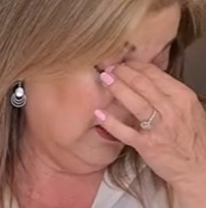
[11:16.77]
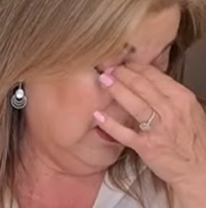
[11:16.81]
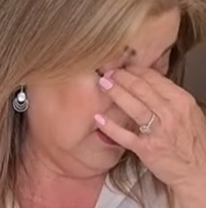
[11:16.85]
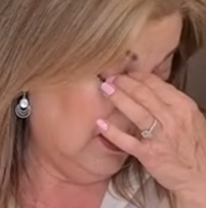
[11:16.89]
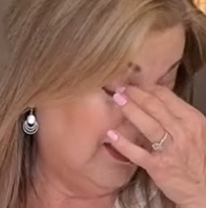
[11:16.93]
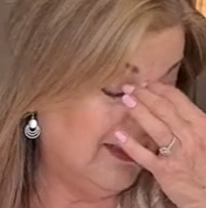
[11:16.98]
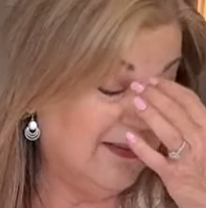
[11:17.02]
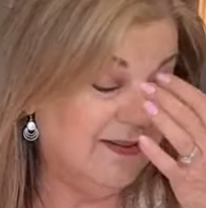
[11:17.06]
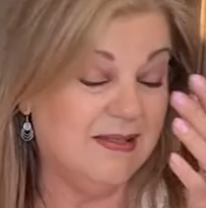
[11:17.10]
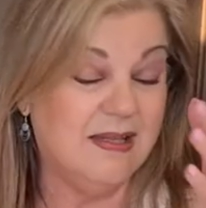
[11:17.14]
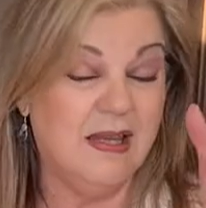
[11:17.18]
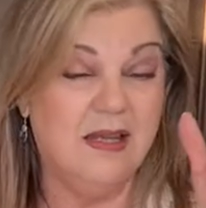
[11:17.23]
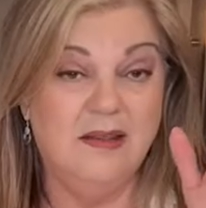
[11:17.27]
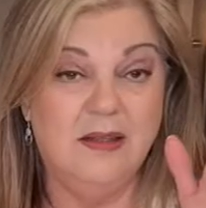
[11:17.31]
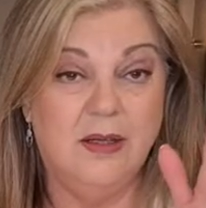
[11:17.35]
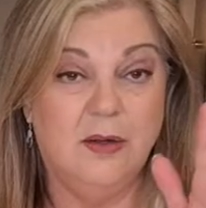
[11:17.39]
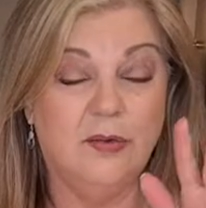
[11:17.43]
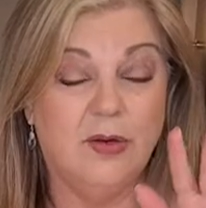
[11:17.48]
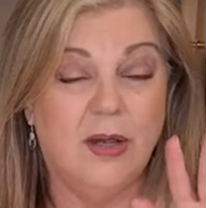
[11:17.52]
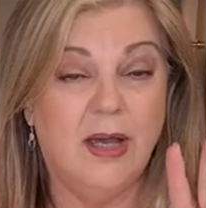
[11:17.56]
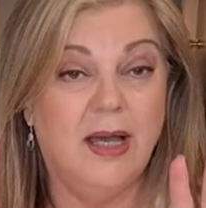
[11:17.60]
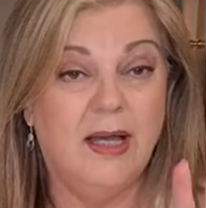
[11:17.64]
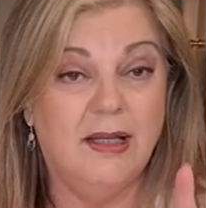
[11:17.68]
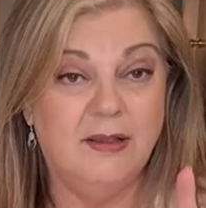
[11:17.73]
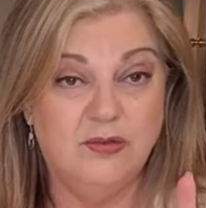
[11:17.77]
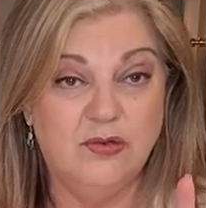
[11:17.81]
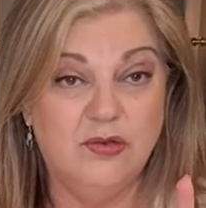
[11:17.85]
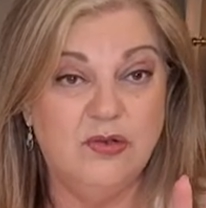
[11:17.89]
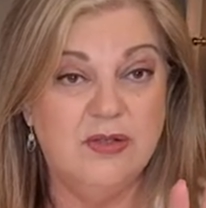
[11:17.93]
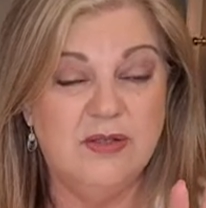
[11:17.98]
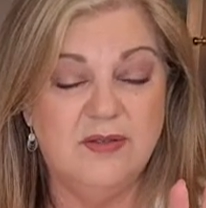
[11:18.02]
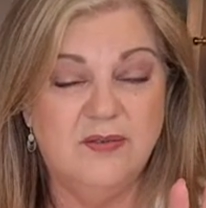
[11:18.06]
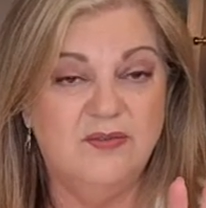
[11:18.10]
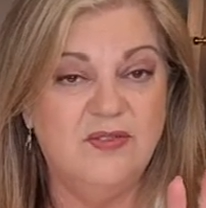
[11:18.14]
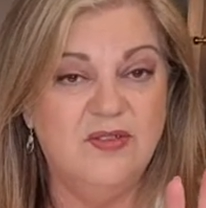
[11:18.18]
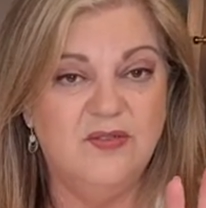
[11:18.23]
I'd say there are
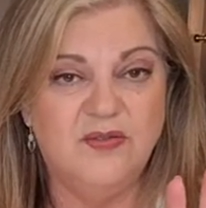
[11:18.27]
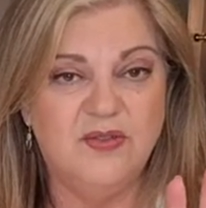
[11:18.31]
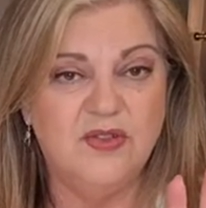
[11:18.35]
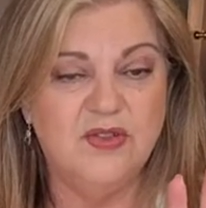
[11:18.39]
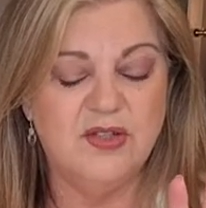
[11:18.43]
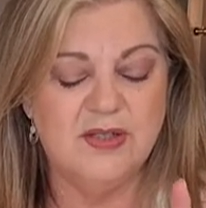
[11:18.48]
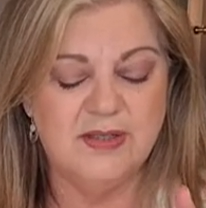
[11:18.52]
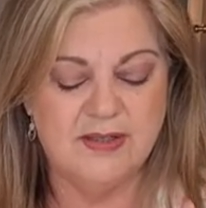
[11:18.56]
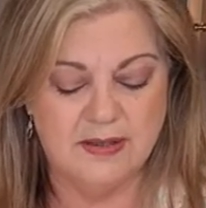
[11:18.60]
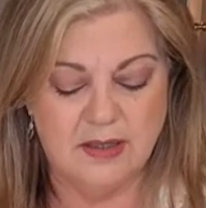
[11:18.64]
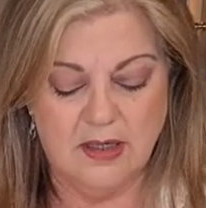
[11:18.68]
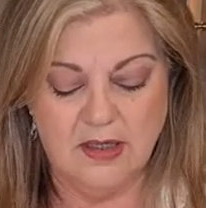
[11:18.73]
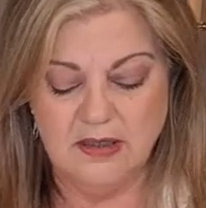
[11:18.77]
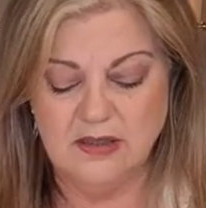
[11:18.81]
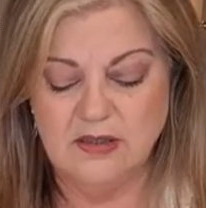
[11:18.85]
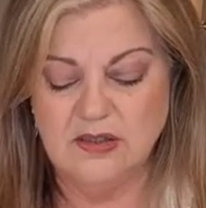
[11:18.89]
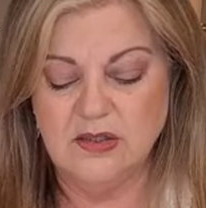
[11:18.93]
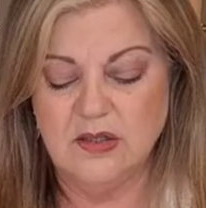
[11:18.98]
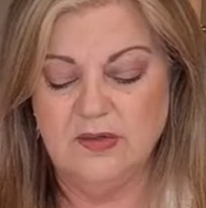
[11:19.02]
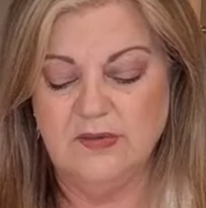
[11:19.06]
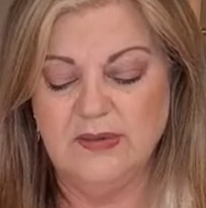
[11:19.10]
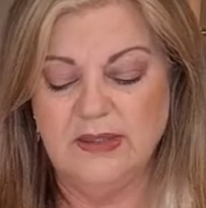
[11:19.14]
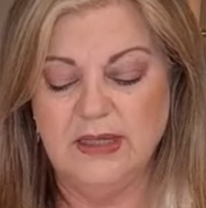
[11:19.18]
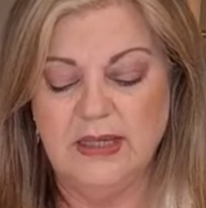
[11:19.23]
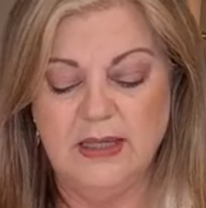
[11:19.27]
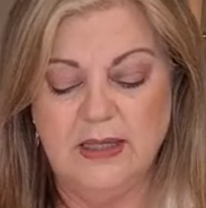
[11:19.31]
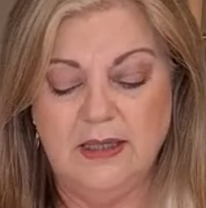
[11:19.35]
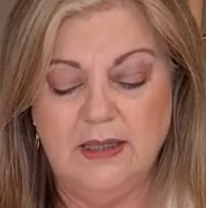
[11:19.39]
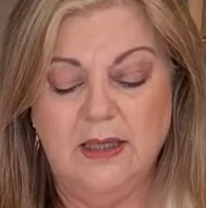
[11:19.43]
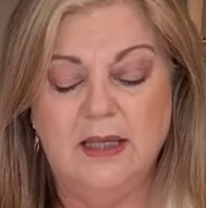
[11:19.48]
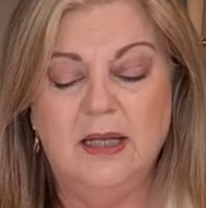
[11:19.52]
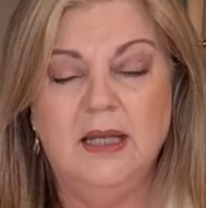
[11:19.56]
hundreds of different designs on there.